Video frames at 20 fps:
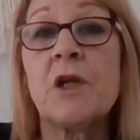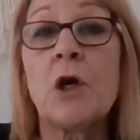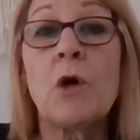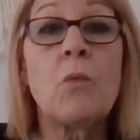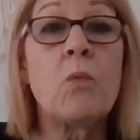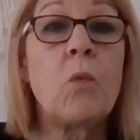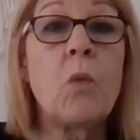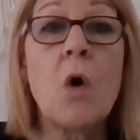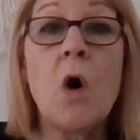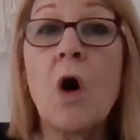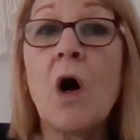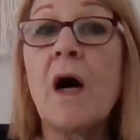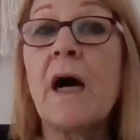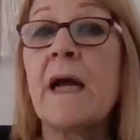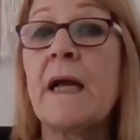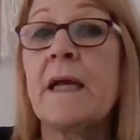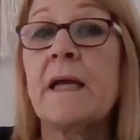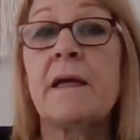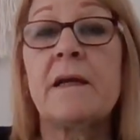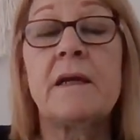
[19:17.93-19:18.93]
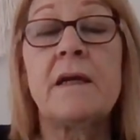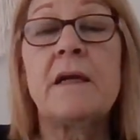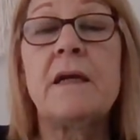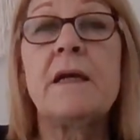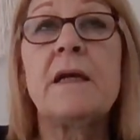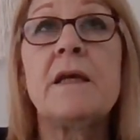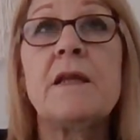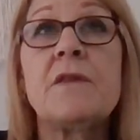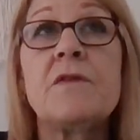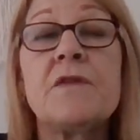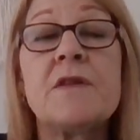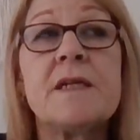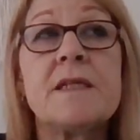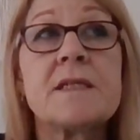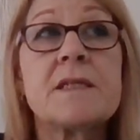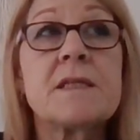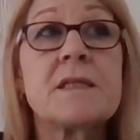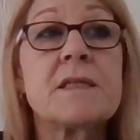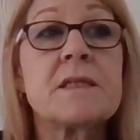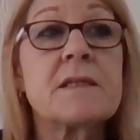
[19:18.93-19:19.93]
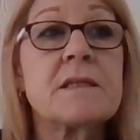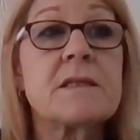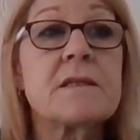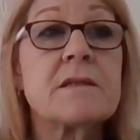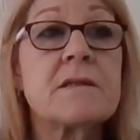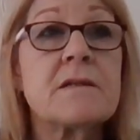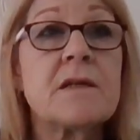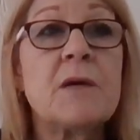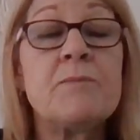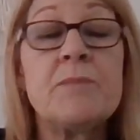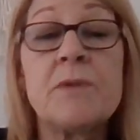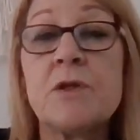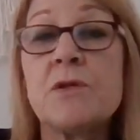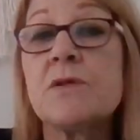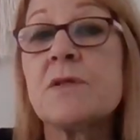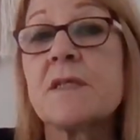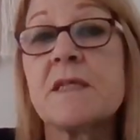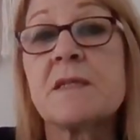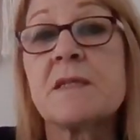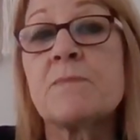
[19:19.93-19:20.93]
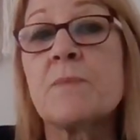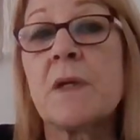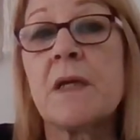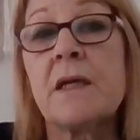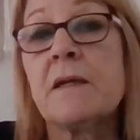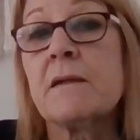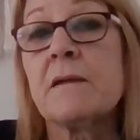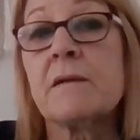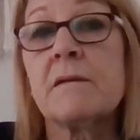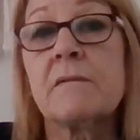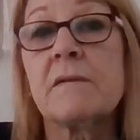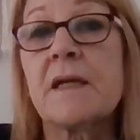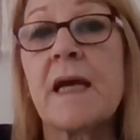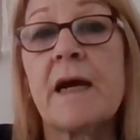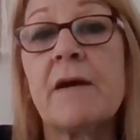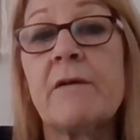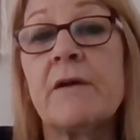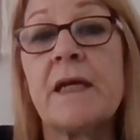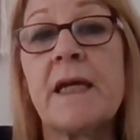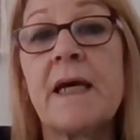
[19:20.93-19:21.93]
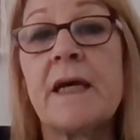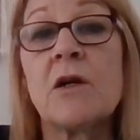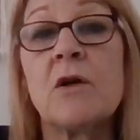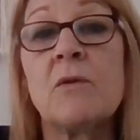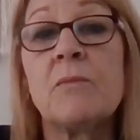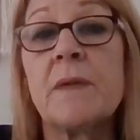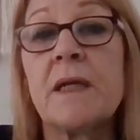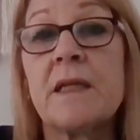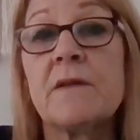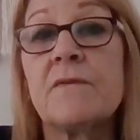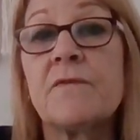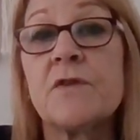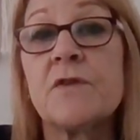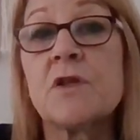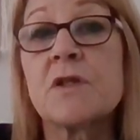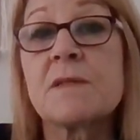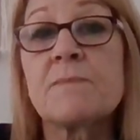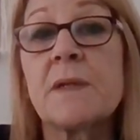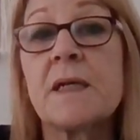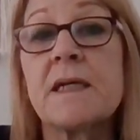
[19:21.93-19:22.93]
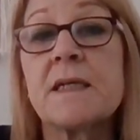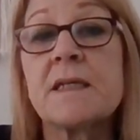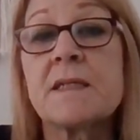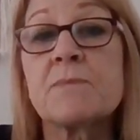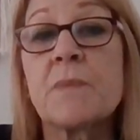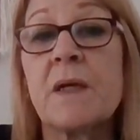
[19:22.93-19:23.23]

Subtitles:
why this abuse is being carried out on me in the first place.